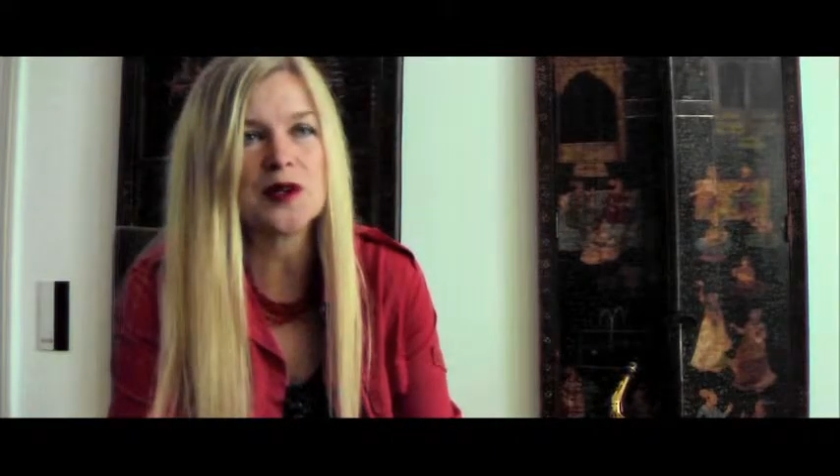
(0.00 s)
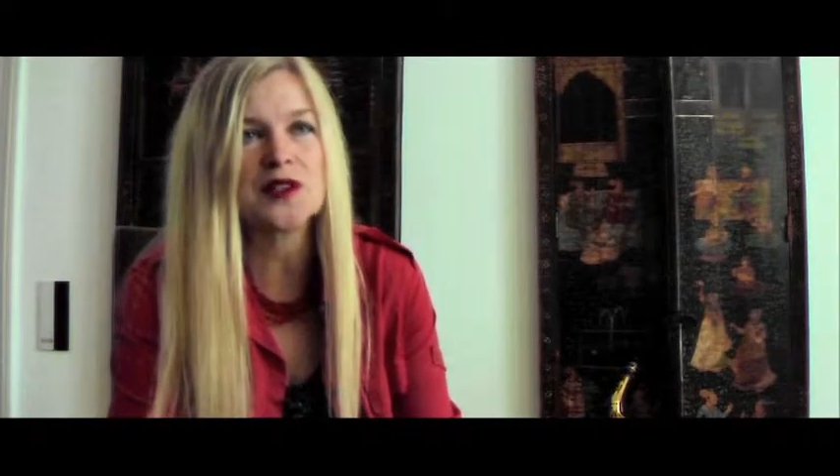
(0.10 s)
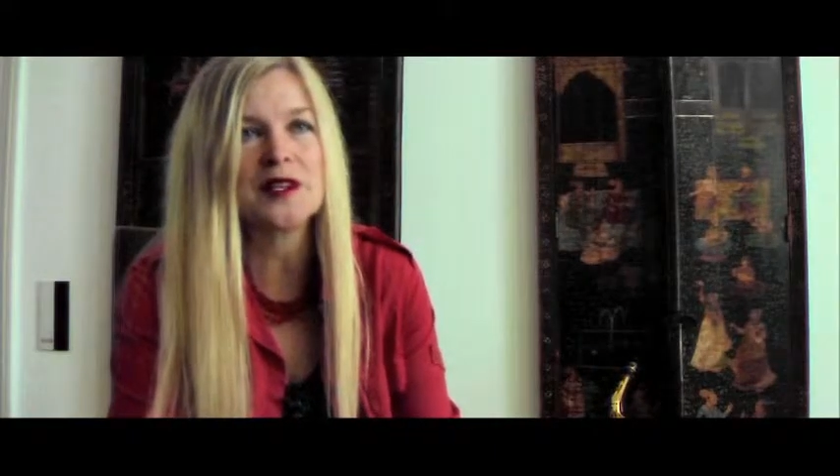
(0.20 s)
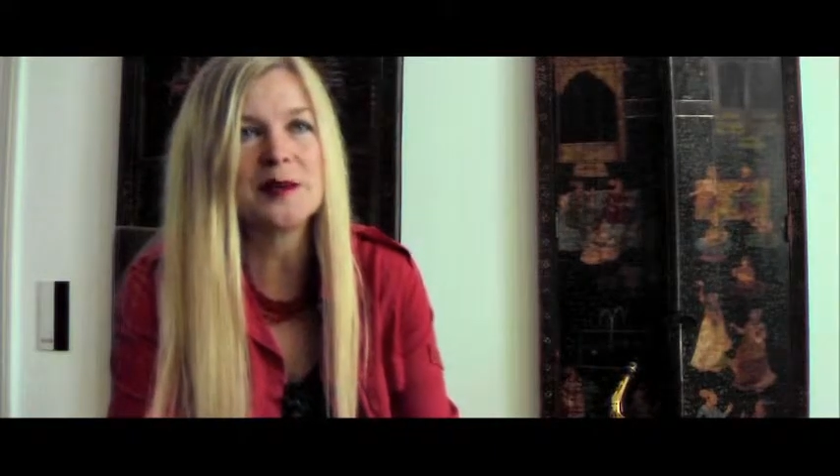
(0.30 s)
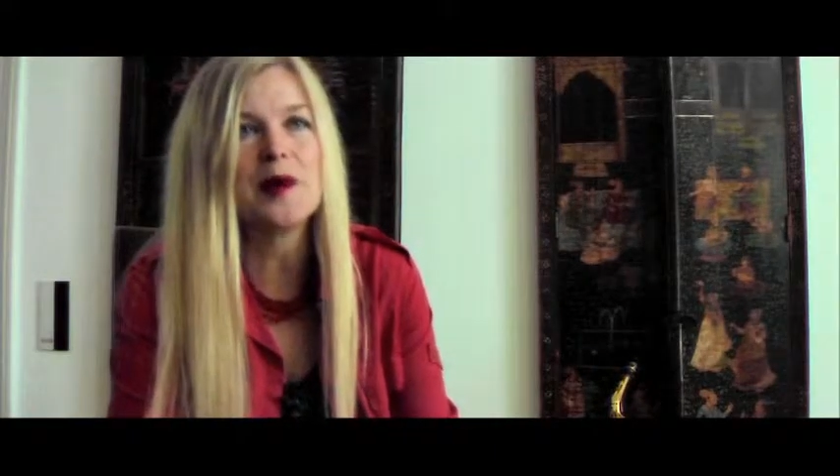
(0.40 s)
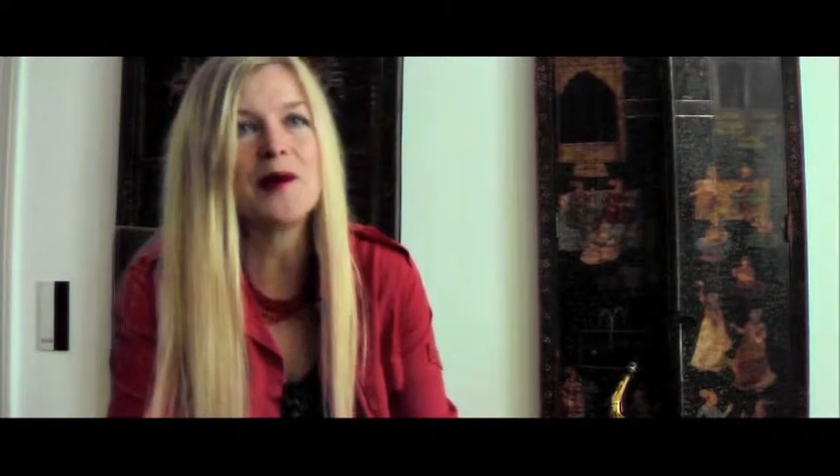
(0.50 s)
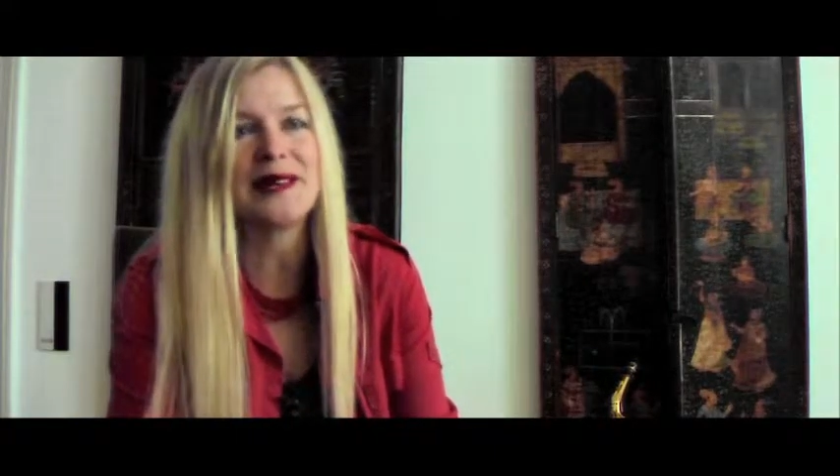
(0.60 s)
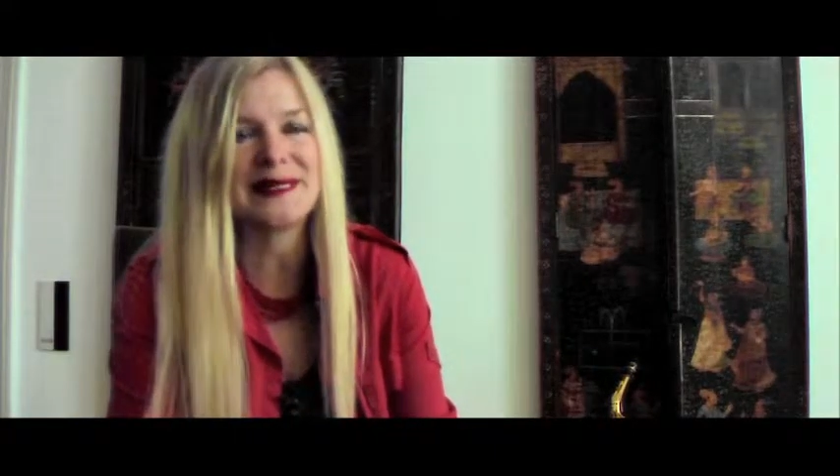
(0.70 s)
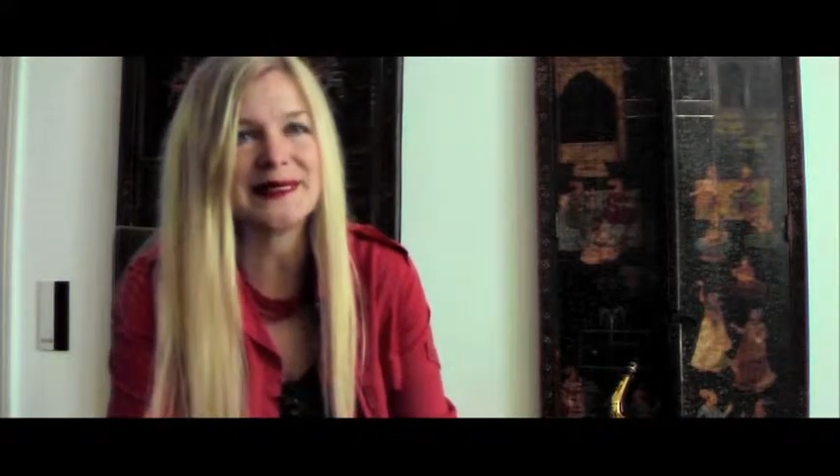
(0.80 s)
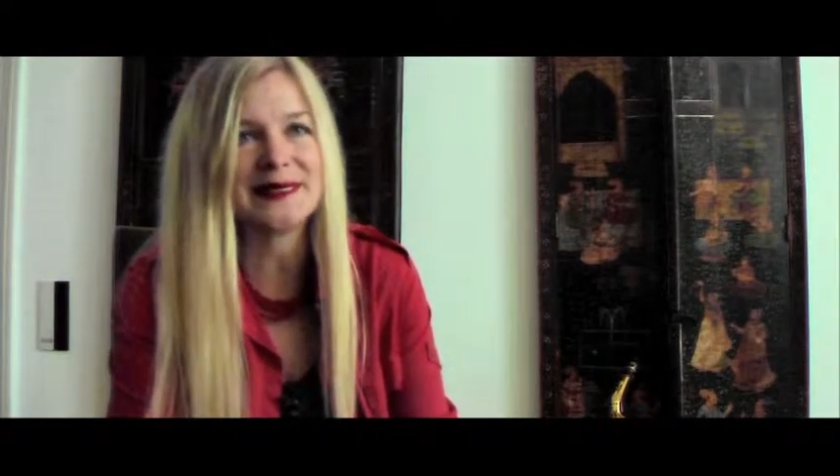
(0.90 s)
It's a
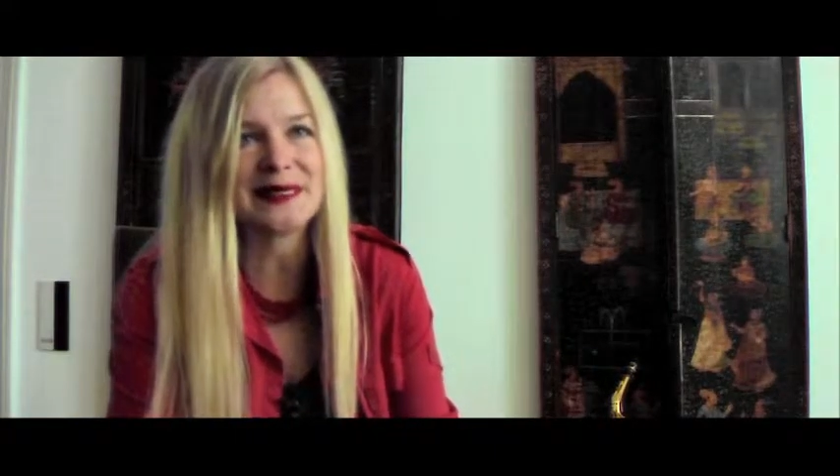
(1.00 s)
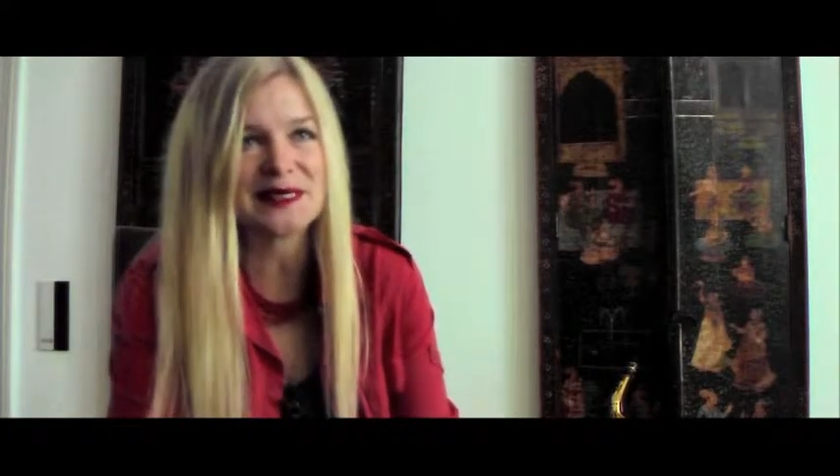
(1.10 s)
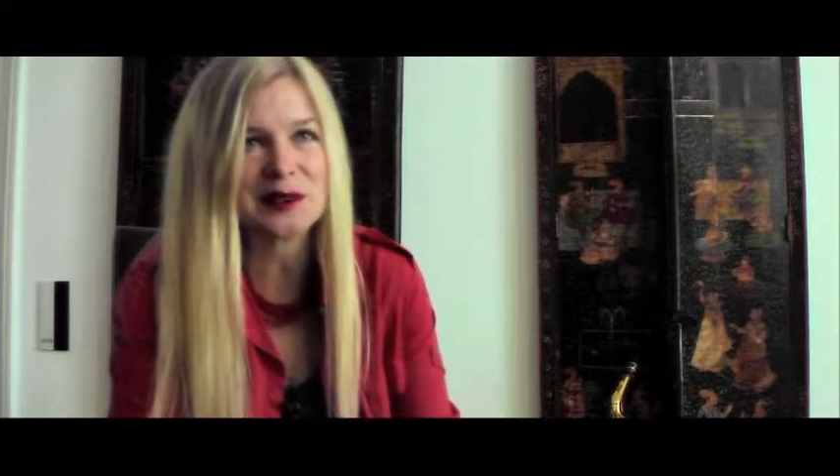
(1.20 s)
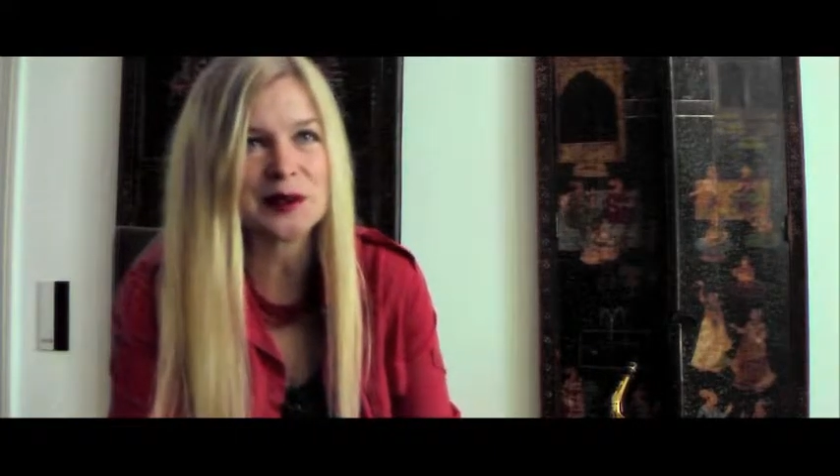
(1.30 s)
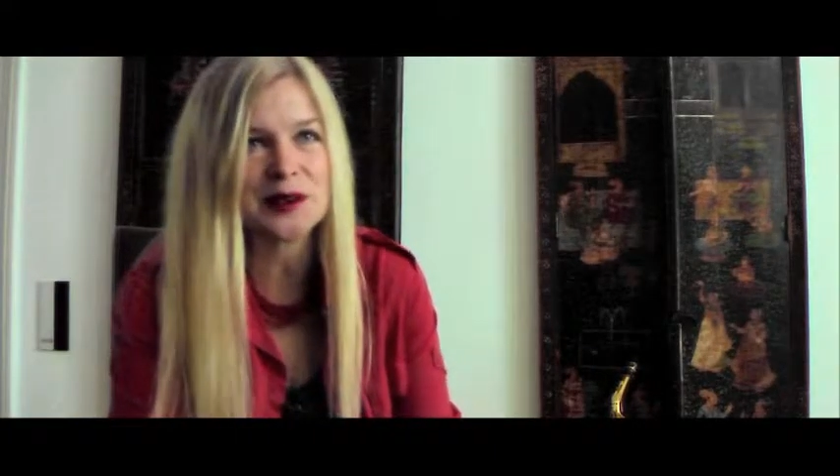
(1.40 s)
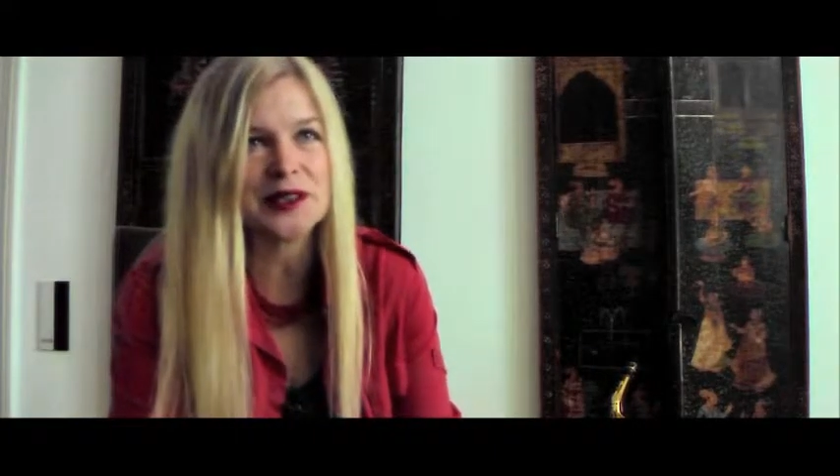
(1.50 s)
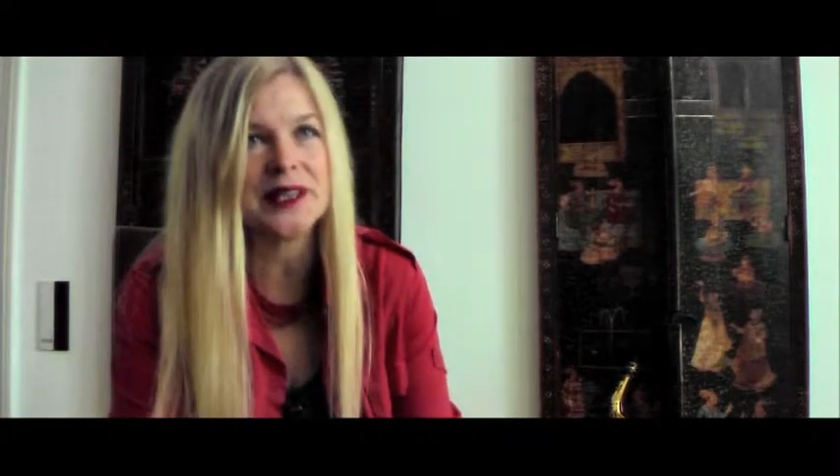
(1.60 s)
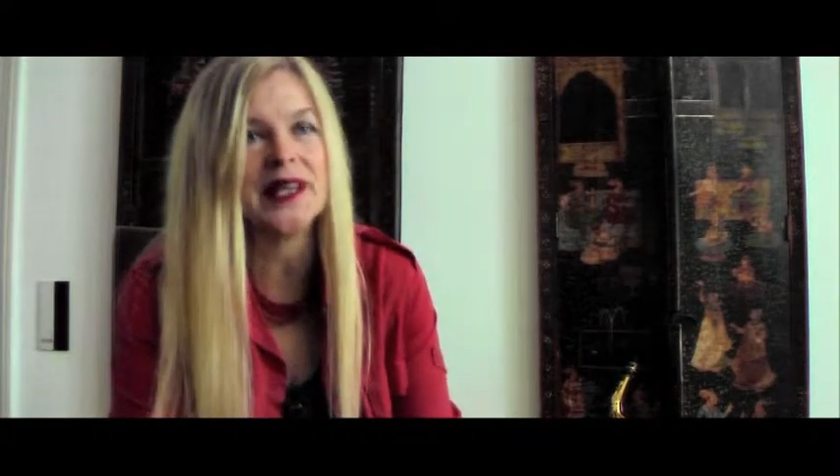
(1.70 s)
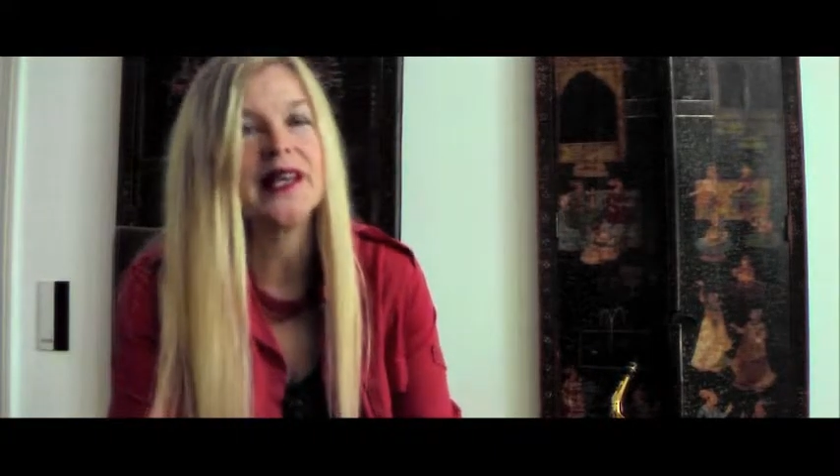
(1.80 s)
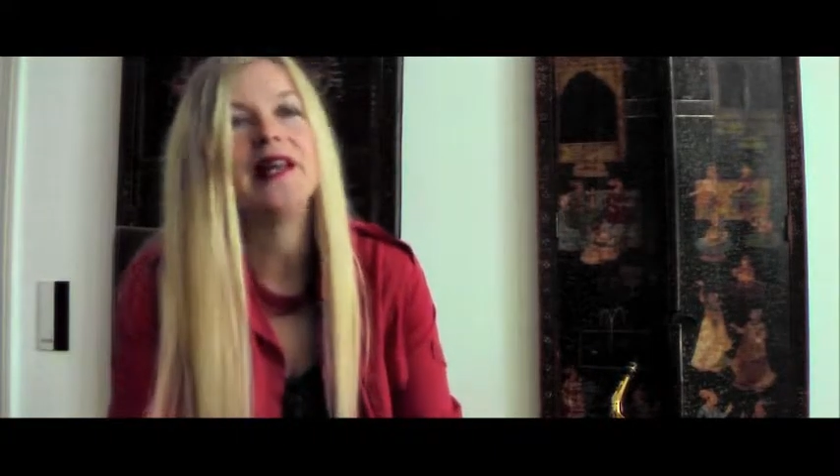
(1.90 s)
liberating technology.